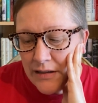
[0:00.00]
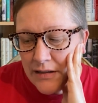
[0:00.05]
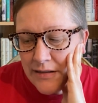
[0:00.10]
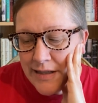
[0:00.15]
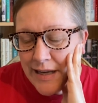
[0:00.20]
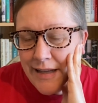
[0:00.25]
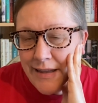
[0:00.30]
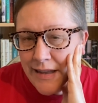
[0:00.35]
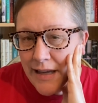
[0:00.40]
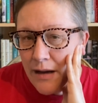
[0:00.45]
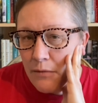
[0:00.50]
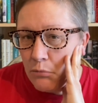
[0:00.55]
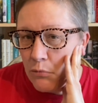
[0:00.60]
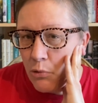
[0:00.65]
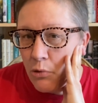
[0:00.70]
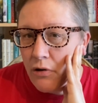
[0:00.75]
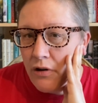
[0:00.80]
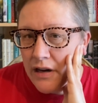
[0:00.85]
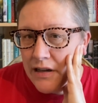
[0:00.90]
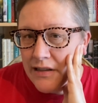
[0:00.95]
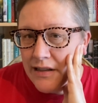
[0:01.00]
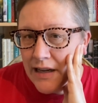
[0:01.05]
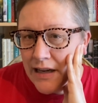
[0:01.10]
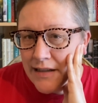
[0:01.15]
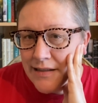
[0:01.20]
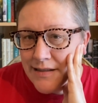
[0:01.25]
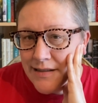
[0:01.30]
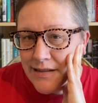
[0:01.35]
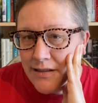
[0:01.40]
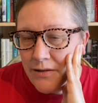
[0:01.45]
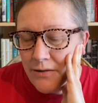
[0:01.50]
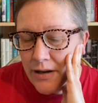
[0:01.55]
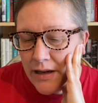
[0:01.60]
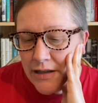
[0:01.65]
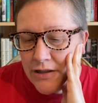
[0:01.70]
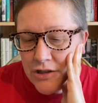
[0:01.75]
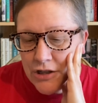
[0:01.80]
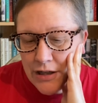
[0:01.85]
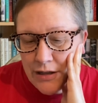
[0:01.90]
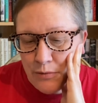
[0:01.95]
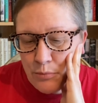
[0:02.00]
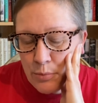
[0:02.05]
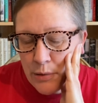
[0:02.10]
take that more into consideration.